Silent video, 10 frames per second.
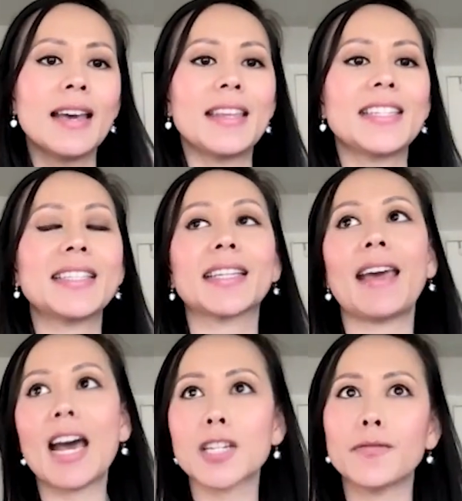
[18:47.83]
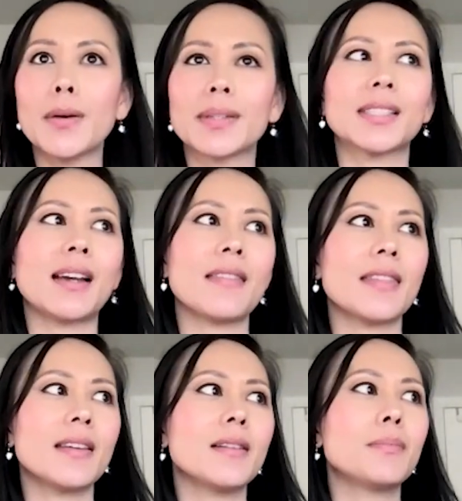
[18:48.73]
They see the cash flow as a sign
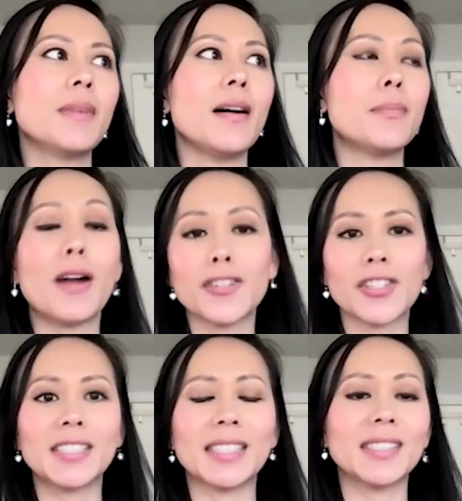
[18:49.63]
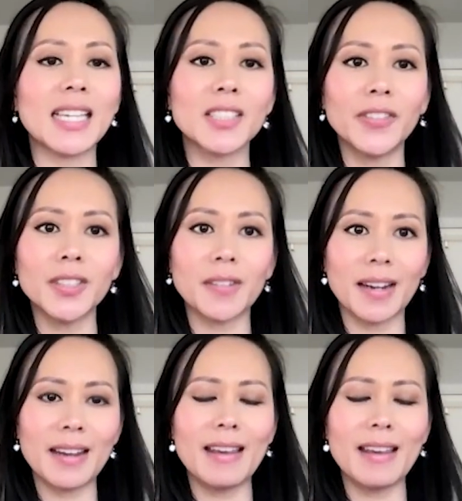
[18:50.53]
that the project is successful, right?